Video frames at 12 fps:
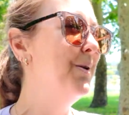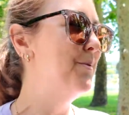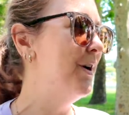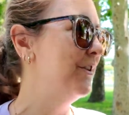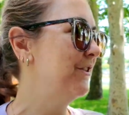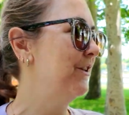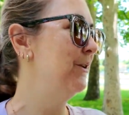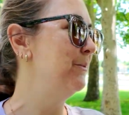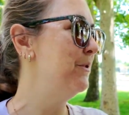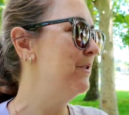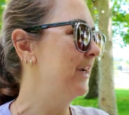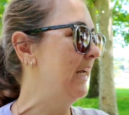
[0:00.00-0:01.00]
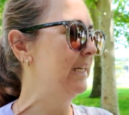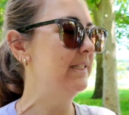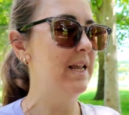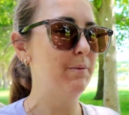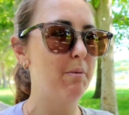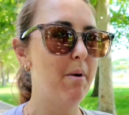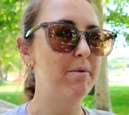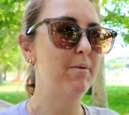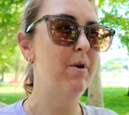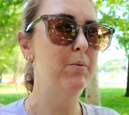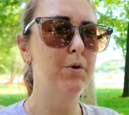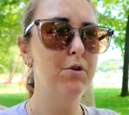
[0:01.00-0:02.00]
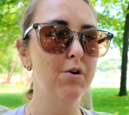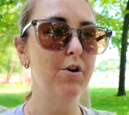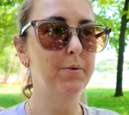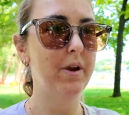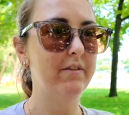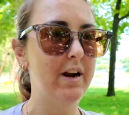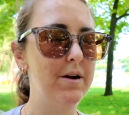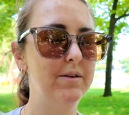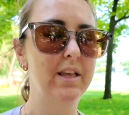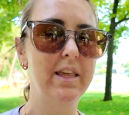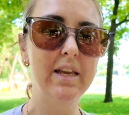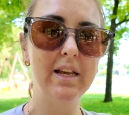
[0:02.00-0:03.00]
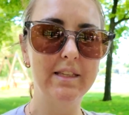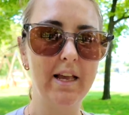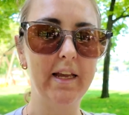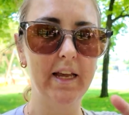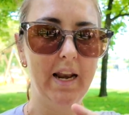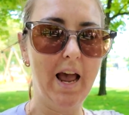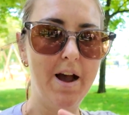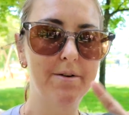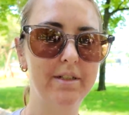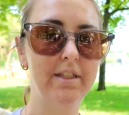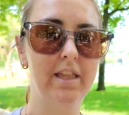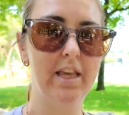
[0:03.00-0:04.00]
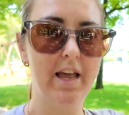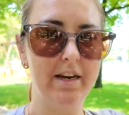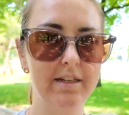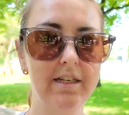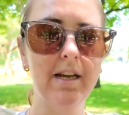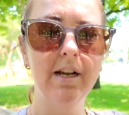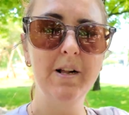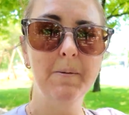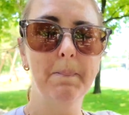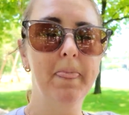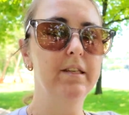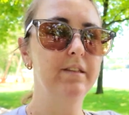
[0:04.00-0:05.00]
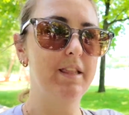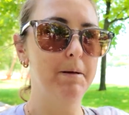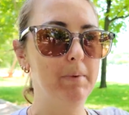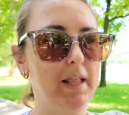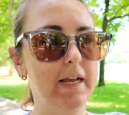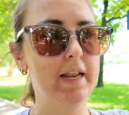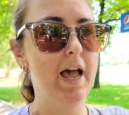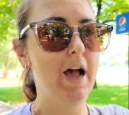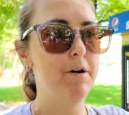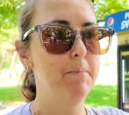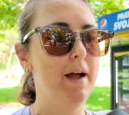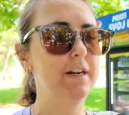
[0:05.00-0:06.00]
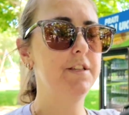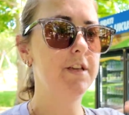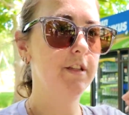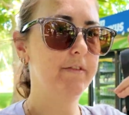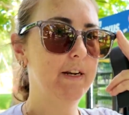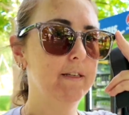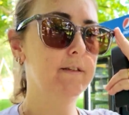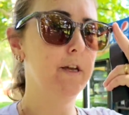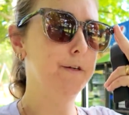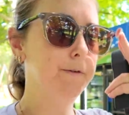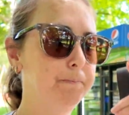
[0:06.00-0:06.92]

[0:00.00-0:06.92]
we are just going to walk instead. We probably won't walk all the way around because I think it's like an hour to the end. So it'd then be like an hour back to the other end. So